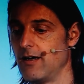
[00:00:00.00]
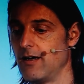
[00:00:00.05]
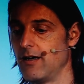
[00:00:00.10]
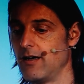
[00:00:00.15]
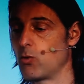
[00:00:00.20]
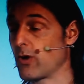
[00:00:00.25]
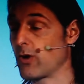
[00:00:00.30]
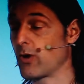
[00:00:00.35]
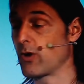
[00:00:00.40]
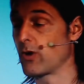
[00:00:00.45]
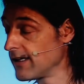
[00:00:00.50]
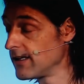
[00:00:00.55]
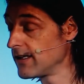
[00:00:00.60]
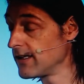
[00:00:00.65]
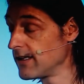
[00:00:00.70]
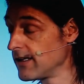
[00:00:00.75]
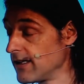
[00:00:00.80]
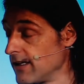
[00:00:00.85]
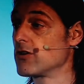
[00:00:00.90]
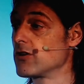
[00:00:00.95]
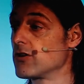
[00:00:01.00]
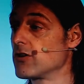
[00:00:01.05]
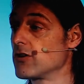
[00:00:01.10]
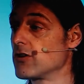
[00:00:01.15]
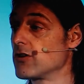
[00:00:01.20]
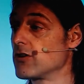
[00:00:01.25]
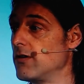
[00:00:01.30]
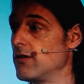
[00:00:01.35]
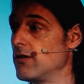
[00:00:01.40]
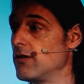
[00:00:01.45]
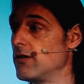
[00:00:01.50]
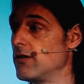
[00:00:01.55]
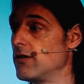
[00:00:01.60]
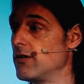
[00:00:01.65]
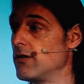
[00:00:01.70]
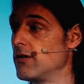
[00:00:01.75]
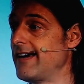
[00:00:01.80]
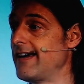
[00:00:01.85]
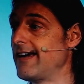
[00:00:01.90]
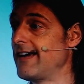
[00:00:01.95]
We still don't know
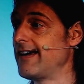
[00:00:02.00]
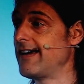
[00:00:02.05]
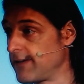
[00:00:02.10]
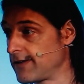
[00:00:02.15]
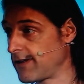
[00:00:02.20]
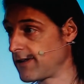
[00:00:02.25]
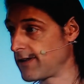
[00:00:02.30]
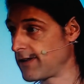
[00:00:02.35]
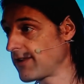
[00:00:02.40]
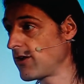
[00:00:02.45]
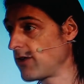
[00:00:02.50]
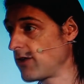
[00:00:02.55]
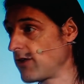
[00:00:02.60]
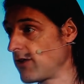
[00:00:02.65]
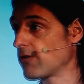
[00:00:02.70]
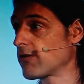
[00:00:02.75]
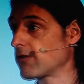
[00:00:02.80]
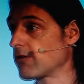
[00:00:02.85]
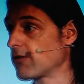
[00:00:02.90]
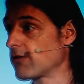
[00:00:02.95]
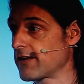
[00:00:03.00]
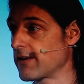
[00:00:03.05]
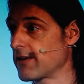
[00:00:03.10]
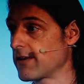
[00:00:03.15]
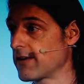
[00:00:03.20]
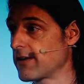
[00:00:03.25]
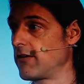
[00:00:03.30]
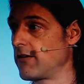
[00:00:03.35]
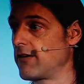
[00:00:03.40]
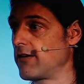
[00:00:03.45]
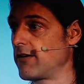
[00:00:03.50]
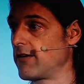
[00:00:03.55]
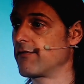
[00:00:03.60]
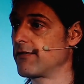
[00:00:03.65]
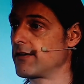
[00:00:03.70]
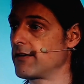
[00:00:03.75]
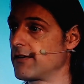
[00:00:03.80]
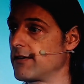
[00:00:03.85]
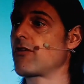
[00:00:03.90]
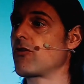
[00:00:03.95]
if it is used regularly, if
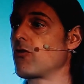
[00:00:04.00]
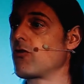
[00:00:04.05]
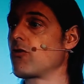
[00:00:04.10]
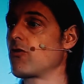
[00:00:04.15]
it is used